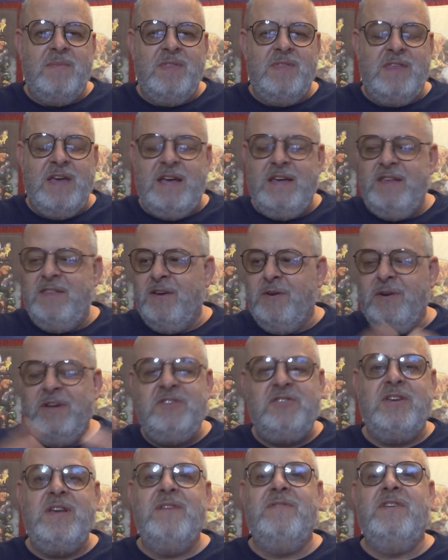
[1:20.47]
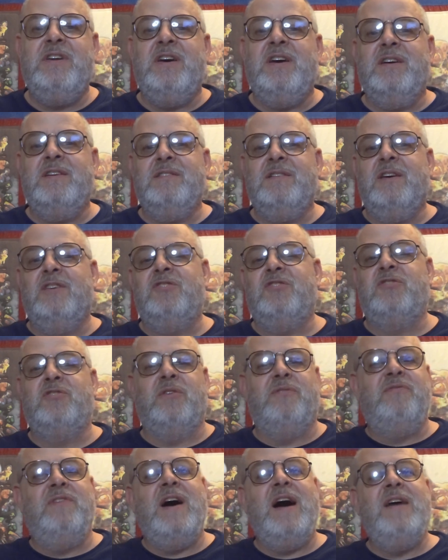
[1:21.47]
they're each given a
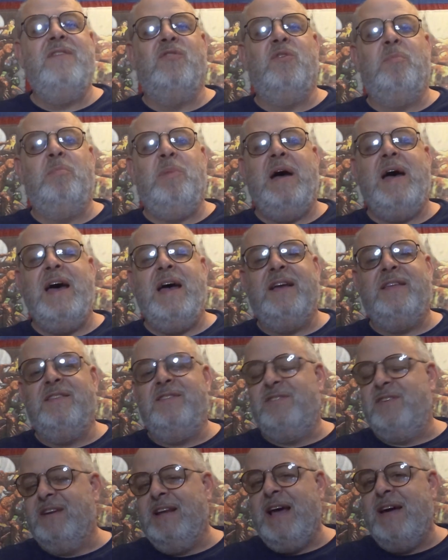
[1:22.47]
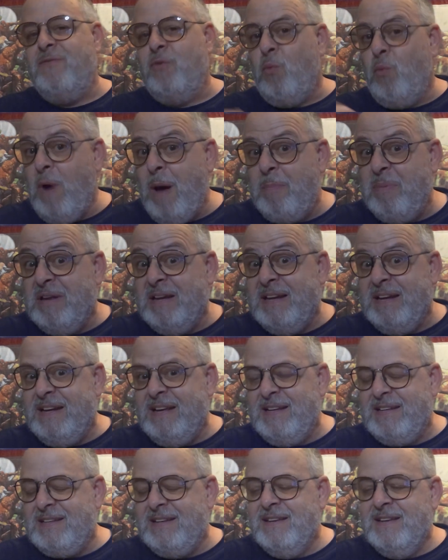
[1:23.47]
survival bag that's going to have a weapon in
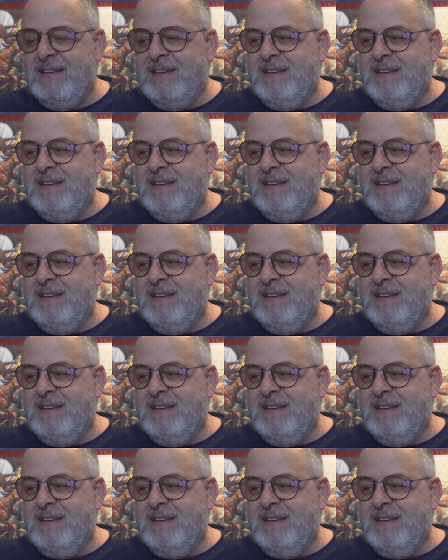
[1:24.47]
it